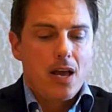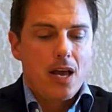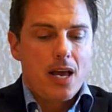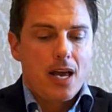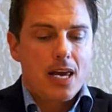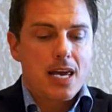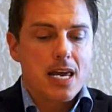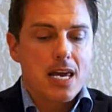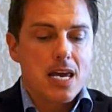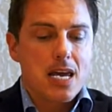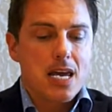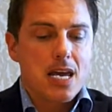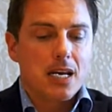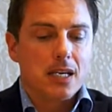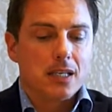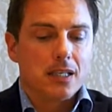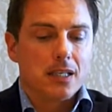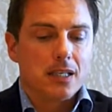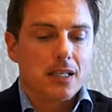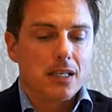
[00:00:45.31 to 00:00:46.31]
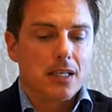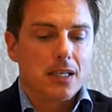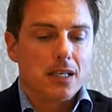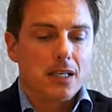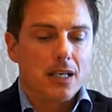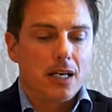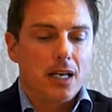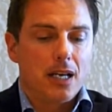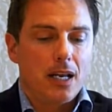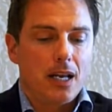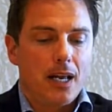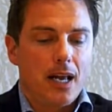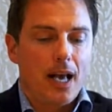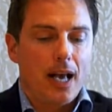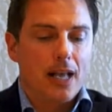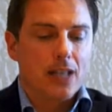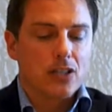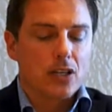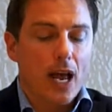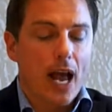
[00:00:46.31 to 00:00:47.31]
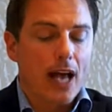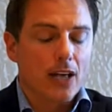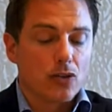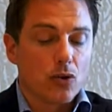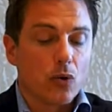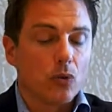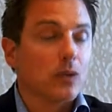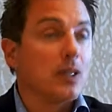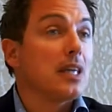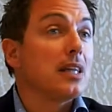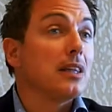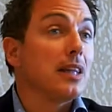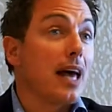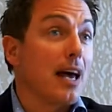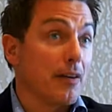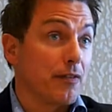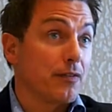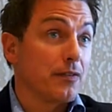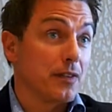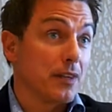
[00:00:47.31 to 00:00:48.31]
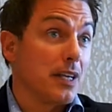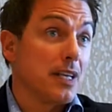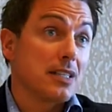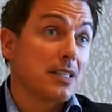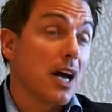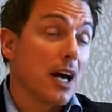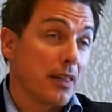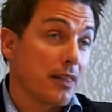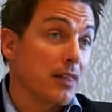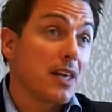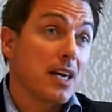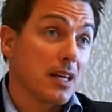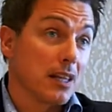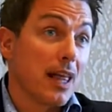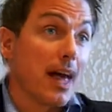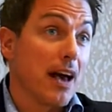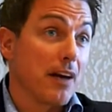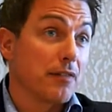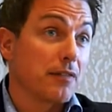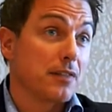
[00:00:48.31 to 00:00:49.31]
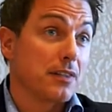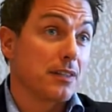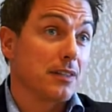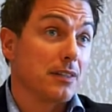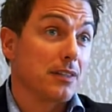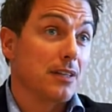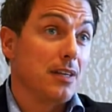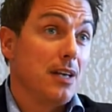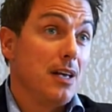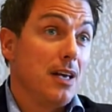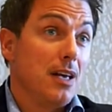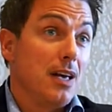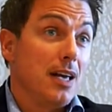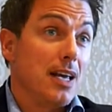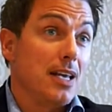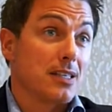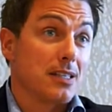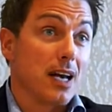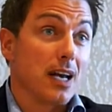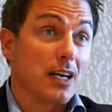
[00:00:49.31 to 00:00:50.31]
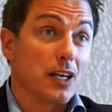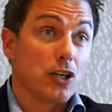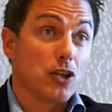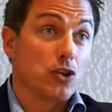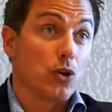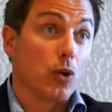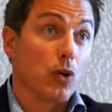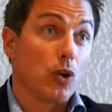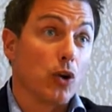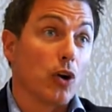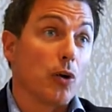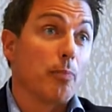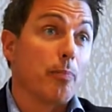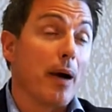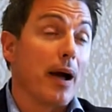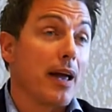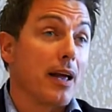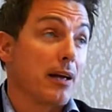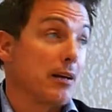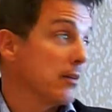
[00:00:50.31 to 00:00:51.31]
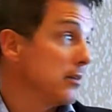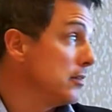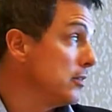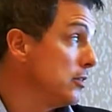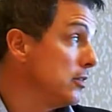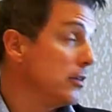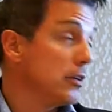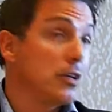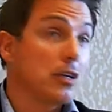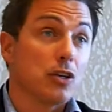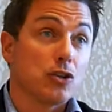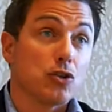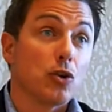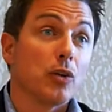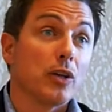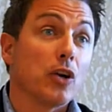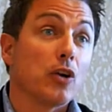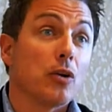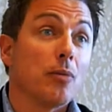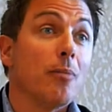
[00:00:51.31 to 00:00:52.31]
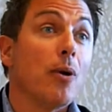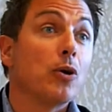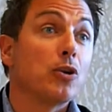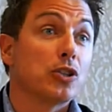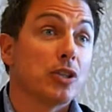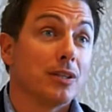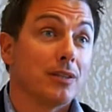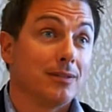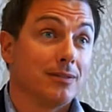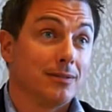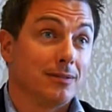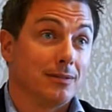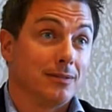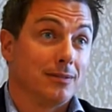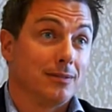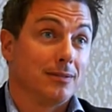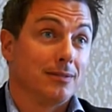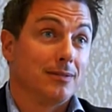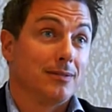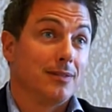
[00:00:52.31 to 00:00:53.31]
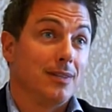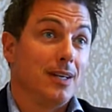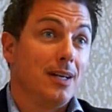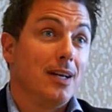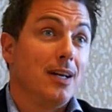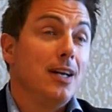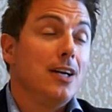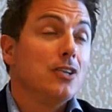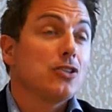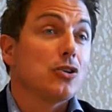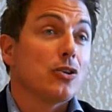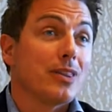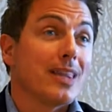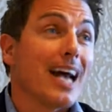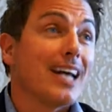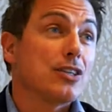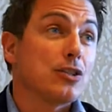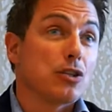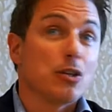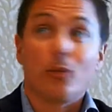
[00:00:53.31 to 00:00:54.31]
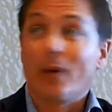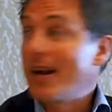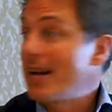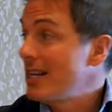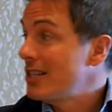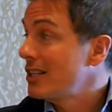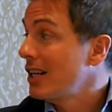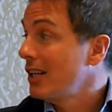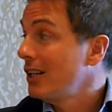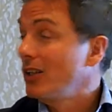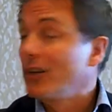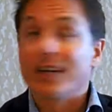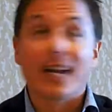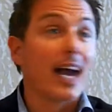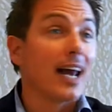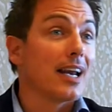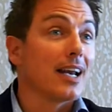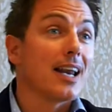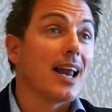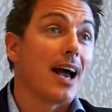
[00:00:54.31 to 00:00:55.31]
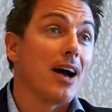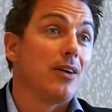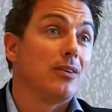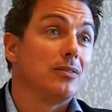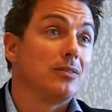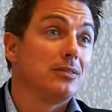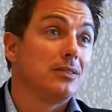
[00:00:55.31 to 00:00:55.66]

He's got Thea left. He's got to control her by controlling her emotion. So that's the way he's going to look at it now.